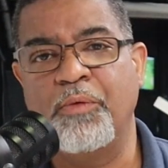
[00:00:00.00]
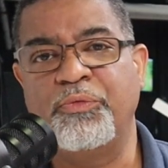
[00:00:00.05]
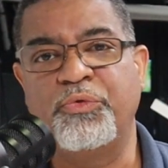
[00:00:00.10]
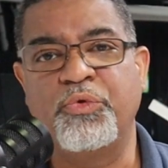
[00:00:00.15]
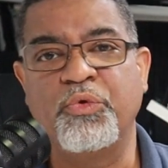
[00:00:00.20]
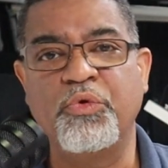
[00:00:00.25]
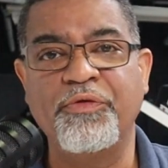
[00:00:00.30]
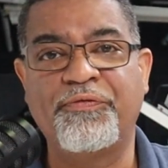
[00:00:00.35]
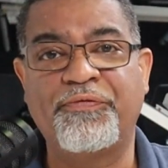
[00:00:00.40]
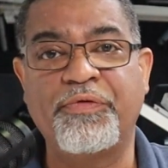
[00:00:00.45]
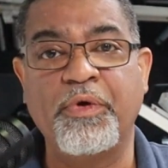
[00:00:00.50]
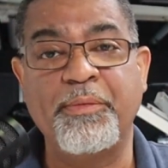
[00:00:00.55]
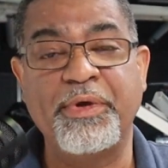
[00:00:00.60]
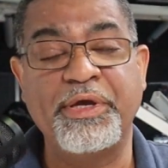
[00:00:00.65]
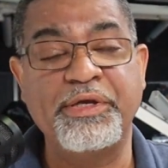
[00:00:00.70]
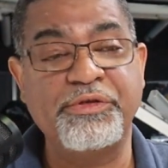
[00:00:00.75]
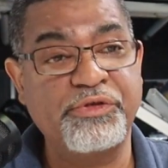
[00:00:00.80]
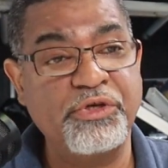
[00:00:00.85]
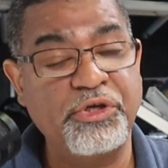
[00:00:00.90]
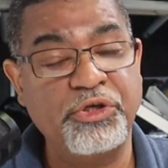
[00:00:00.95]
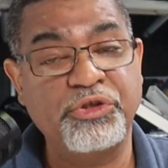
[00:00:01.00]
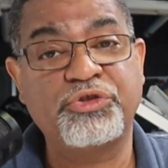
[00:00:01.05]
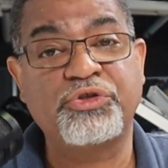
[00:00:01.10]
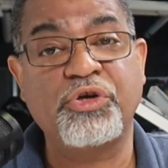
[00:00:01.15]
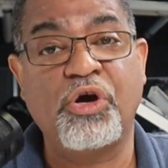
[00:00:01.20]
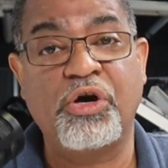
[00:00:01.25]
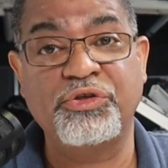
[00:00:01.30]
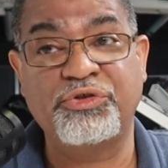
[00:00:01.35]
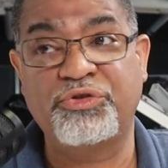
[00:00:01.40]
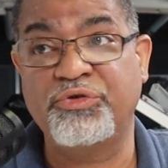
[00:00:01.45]
do it for me. He's gonna
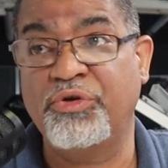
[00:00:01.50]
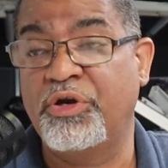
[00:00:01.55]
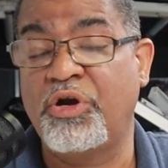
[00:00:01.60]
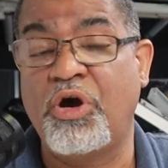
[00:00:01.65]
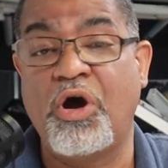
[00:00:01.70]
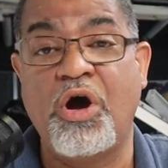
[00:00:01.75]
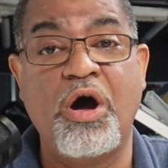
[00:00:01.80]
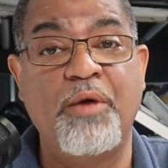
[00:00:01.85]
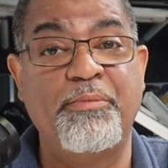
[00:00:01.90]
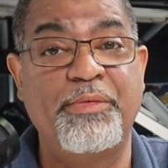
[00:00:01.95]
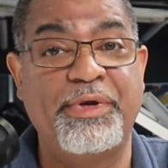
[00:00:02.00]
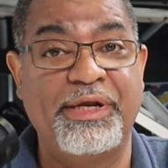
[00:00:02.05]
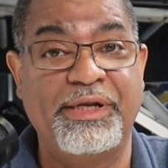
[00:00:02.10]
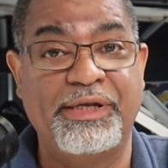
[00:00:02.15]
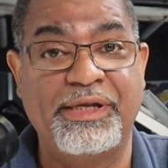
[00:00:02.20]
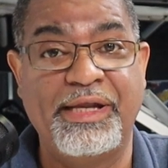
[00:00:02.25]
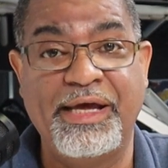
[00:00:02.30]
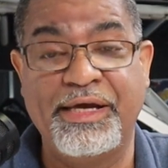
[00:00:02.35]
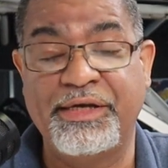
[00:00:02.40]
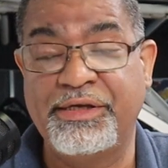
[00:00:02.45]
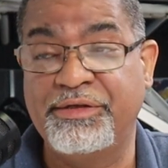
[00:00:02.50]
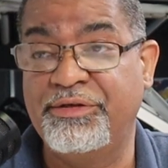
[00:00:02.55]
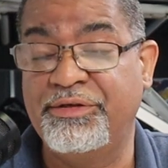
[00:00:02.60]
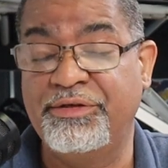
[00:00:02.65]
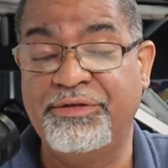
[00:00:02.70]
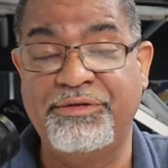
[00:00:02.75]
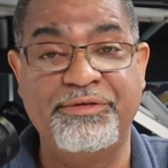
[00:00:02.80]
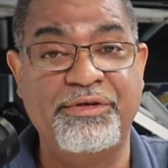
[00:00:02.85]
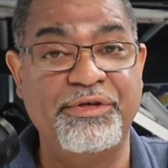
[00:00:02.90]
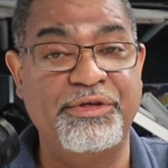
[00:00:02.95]
charge you an arm and a leg.
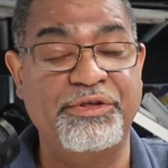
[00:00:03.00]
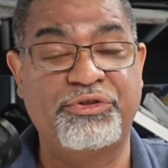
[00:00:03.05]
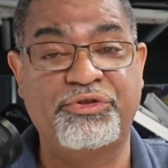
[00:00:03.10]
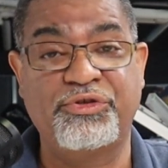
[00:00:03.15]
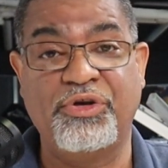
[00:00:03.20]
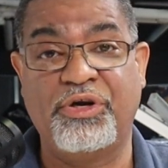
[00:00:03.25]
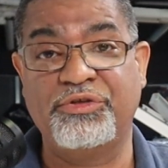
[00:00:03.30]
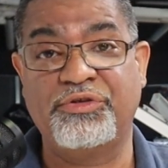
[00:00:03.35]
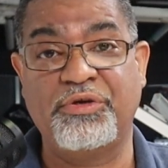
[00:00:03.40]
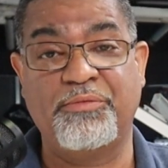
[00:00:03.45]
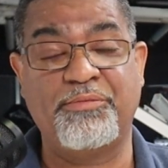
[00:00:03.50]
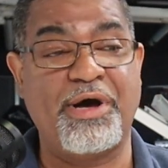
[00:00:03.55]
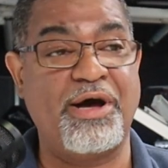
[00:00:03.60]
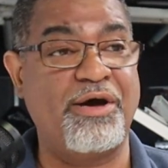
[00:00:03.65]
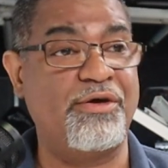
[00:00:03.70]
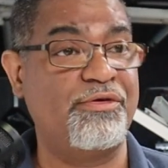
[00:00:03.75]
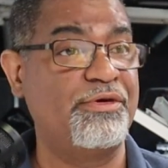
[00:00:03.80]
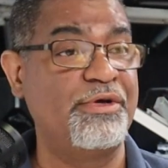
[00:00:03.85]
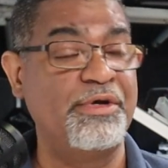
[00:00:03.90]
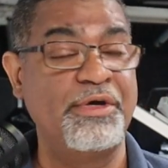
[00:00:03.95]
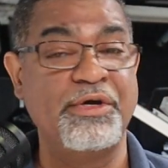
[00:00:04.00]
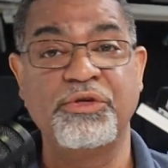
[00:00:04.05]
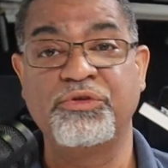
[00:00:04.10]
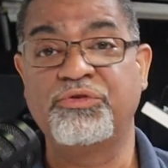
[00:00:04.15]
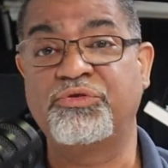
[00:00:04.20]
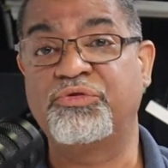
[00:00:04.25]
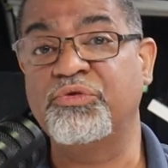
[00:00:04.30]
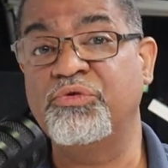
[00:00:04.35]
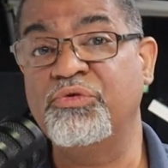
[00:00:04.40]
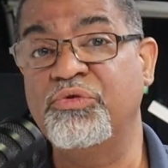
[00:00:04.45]
He's gonna charge about
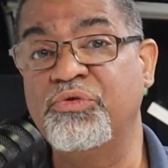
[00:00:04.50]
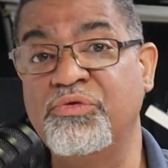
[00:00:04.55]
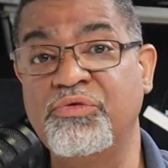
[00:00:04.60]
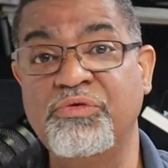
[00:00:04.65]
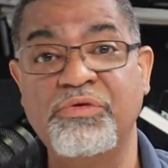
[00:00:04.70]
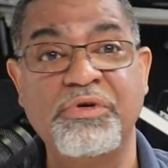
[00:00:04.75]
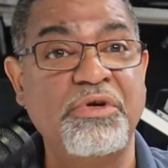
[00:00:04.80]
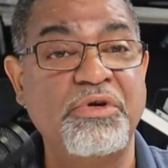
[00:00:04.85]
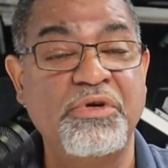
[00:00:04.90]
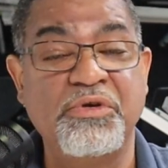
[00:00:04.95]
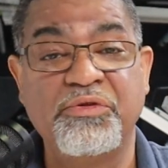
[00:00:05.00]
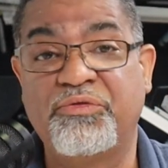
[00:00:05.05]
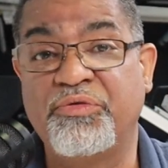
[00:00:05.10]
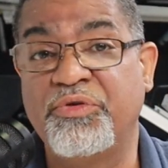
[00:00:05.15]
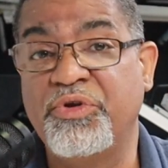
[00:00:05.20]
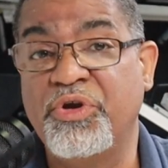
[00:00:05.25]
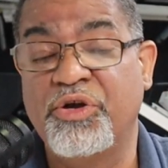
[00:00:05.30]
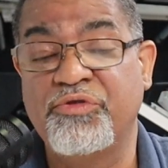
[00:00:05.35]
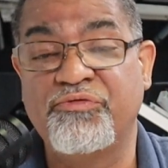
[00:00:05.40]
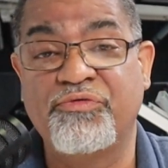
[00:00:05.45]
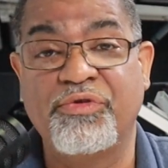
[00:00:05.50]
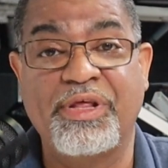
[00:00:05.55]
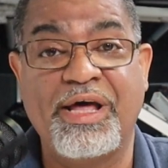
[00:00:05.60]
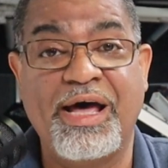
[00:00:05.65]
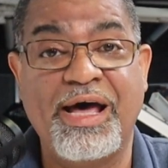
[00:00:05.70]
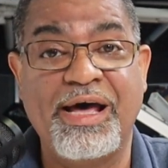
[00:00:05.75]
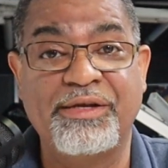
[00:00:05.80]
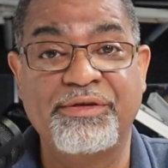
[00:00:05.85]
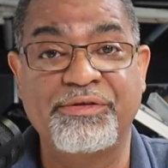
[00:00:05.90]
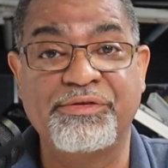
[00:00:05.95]

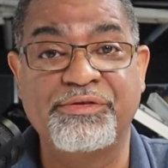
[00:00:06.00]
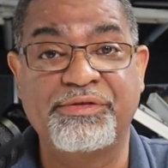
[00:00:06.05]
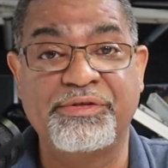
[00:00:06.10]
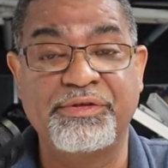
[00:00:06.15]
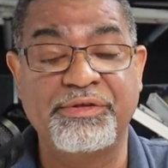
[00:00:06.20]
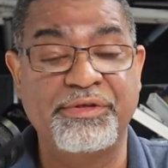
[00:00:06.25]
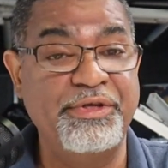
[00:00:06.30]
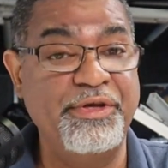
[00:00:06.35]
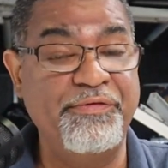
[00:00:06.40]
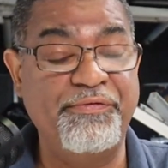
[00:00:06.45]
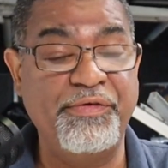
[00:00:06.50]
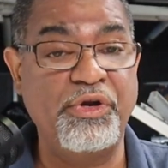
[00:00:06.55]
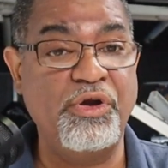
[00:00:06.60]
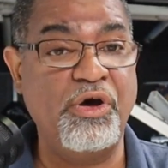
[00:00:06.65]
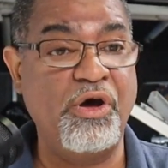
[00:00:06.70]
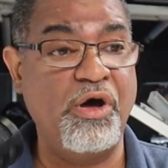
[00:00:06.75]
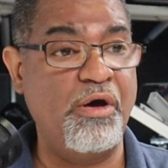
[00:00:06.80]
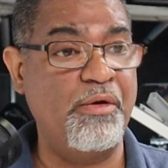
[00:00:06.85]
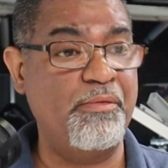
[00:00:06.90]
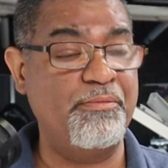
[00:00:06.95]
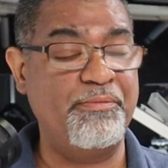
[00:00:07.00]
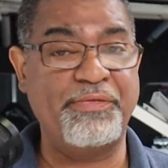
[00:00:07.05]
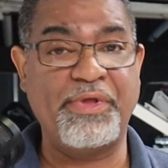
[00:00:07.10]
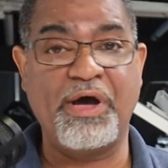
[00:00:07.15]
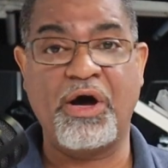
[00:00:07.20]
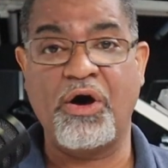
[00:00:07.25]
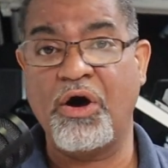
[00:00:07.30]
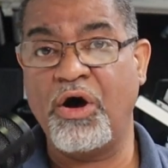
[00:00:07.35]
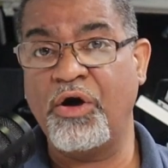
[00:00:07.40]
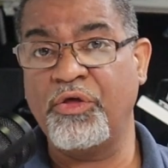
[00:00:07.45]
$200-$300. Even
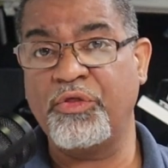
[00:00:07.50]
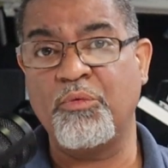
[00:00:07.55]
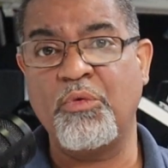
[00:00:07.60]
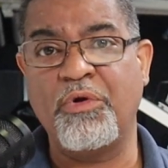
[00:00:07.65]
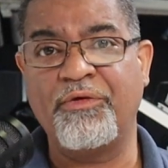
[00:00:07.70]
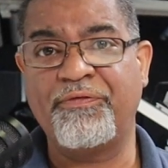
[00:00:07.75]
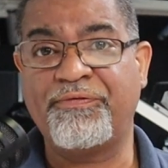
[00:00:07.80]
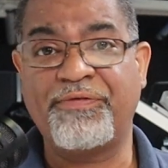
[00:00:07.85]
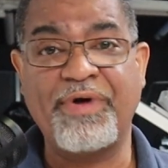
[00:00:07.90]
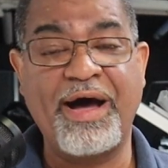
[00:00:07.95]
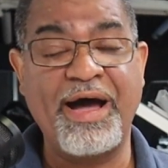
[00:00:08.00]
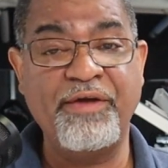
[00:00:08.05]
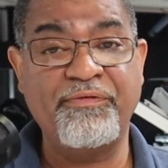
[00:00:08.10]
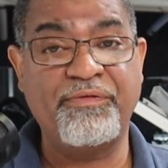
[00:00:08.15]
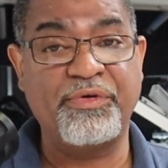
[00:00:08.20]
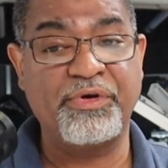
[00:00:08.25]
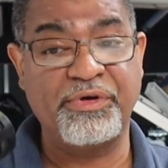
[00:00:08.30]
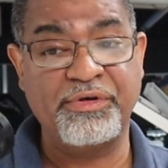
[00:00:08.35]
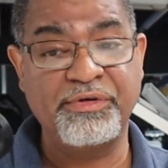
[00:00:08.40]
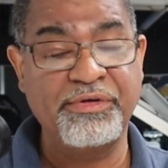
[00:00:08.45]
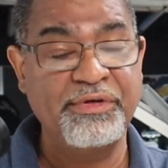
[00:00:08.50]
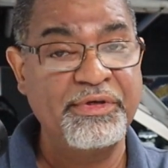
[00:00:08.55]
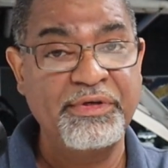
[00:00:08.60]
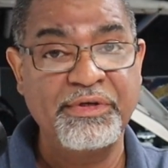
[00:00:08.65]
the other one, Fiverr,